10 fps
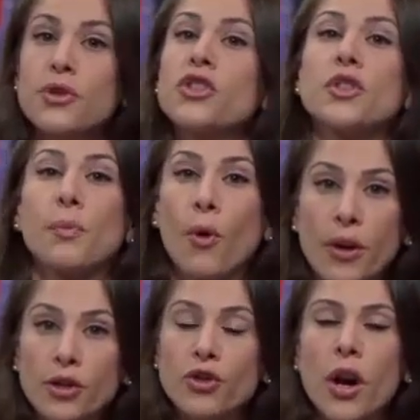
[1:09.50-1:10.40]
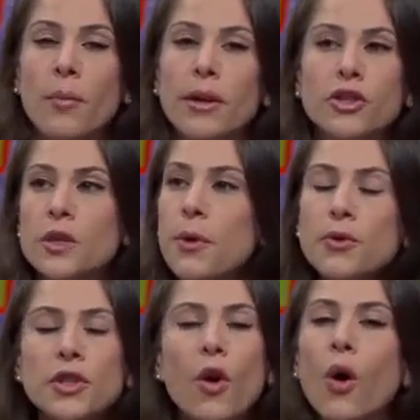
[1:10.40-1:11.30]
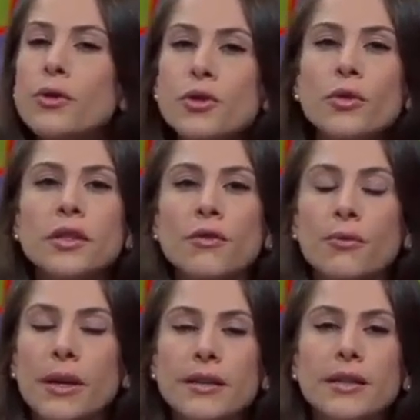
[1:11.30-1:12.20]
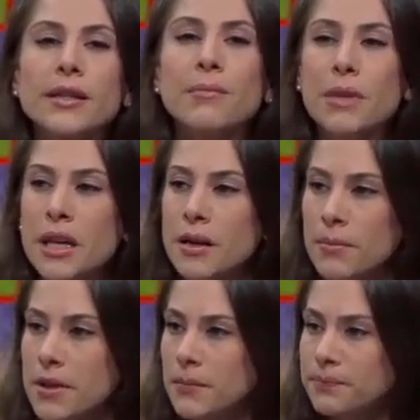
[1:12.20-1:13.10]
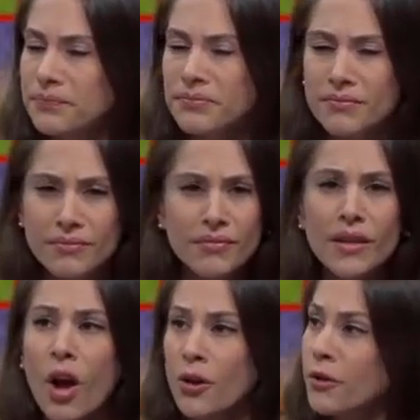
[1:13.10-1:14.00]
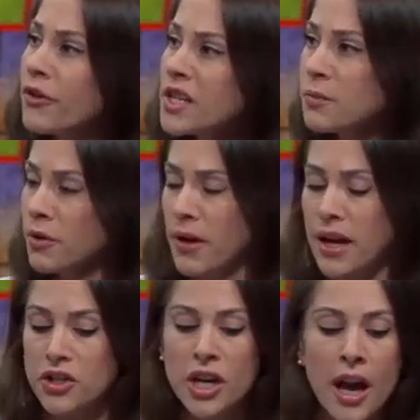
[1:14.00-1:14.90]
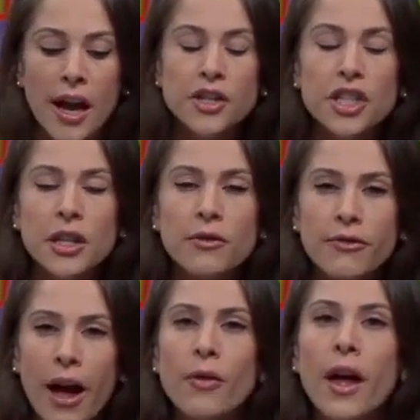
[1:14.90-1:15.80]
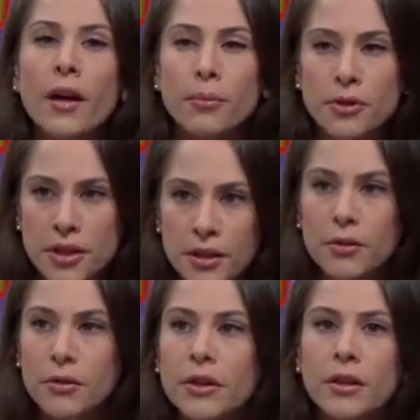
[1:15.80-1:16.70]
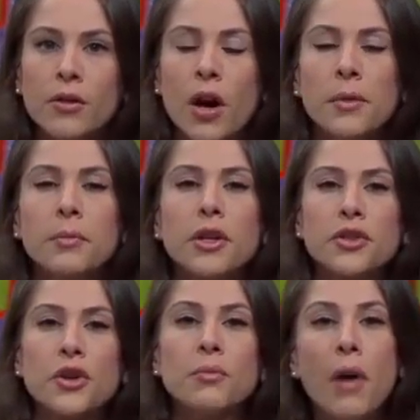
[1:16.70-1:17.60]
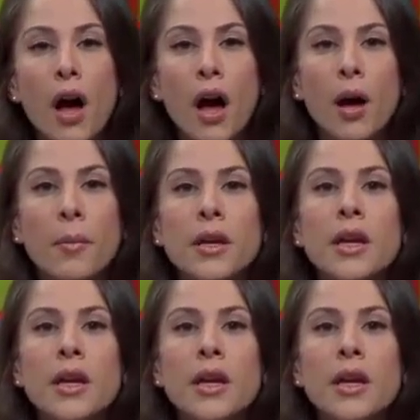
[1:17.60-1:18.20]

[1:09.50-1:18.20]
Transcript: she's supporting Trump, and she's posting all sorts of racist memes on her Facebook page. And she found that particularly alarming because her mom